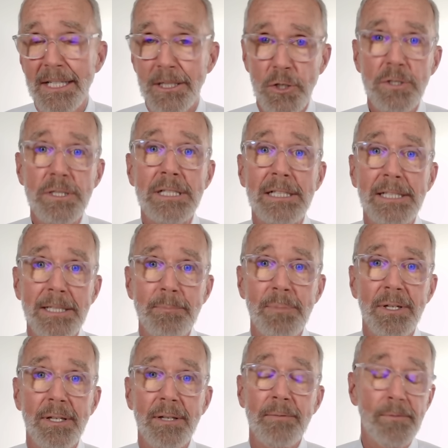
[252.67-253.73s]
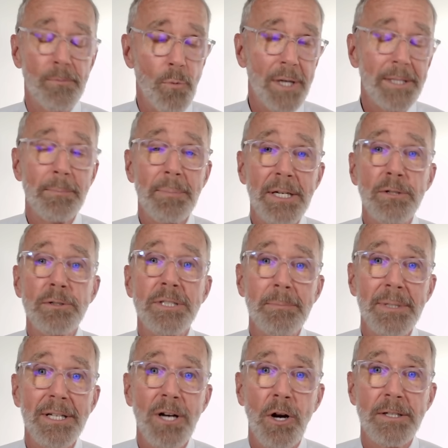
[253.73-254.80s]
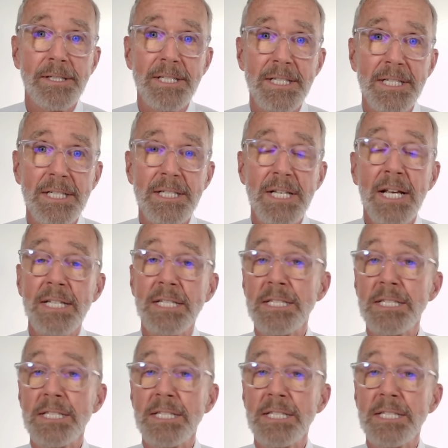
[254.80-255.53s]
in her sleep of what appeared to be heart disease